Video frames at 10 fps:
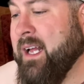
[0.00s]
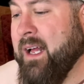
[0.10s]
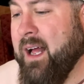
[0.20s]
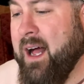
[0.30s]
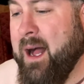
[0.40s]

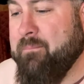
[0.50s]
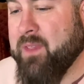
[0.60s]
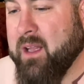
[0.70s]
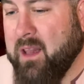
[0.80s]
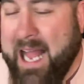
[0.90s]

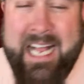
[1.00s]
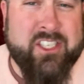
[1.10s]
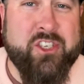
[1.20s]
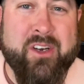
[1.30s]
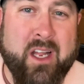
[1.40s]

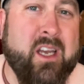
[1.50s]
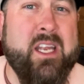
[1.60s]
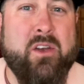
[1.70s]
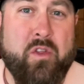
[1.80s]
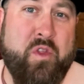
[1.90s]
Last, you're going to
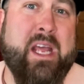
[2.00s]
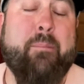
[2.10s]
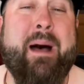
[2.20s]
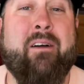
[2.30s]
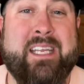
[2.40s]
need to think
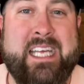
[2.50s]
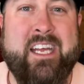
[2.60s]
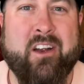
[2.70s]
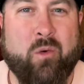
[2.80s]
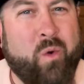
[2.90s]
about
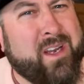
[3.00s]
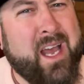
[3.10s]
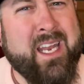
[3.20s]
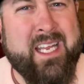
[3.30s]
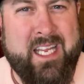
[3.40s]
gear. What
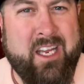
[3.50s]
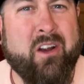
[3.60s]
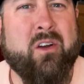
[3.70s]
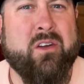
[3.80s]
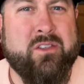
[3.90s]
kind of
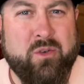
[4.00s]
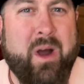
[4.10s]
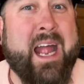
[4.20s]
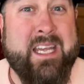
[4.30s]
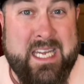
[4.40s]
gear do
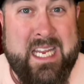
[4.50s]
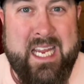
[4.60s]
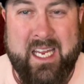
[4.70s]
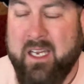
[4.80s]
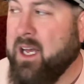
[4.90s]
I
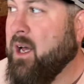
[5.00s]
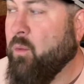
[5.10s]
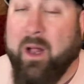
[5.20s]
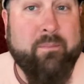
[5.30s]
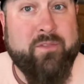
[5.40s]
need?
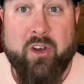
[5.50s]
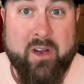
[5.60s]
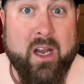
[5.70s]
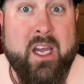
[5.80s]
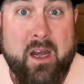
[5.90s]
Well, you're
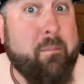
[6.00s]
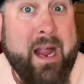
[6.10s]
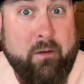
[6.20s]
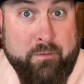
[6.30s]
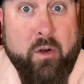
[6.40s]
going to need a
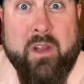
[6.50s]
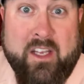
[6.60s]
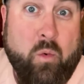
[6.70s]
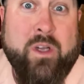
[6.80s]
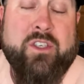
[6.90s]
microphone like
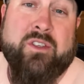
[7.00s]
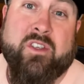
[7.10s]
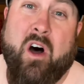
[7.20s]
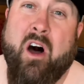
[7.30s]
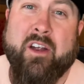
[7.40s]
the ones you
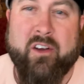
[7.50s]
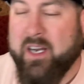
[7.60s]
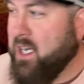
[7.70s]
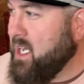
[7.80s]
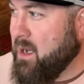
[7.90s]
saw. You're
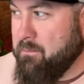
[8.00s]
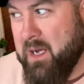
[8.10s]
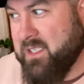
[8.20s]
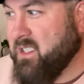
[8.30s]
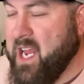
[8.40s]
going to need
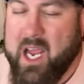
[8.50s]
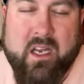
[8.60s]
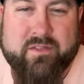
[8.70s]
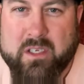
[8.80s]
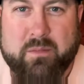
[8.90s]
a stand
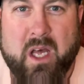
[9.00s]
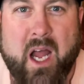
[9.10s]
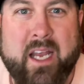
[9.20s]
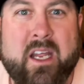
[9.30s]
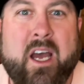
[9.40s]
of some
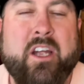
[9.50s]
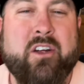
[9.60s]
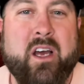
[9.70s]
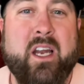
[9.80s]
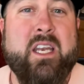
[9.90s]
kind.
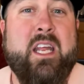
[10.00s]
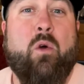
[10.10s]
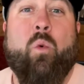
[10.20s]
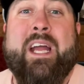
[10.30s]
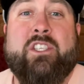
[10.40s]
You're going to need a
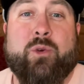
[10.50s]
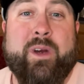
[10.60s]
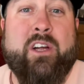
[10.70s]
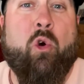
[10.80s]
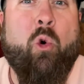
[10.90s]
way to
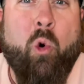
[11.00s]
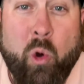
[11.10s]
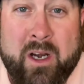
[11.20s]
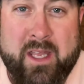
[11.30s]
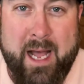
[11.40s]

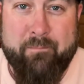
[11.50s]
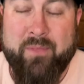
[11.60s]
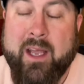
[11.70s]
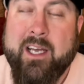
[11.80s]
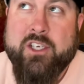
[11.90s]
record them.
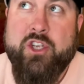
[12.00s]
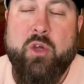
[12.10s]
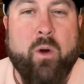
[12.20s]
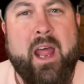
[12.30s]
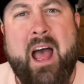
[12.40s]
Do
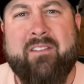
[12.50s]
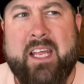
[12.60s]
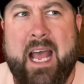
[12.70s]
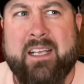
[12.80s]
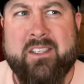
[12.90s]
you want to have
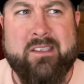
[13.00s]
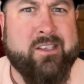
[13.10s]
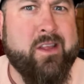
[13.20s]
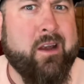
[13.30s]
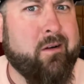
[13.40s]

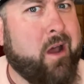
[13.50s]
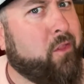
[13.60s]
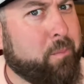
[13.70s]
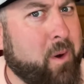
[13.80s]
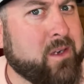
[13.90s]
guests that are in
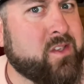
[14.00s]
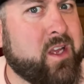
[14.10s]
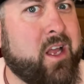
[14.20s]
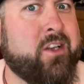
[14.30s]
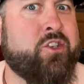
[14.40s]
other parts of the
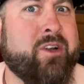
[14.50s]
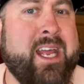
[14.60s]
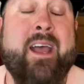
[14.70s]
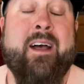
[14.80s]
country?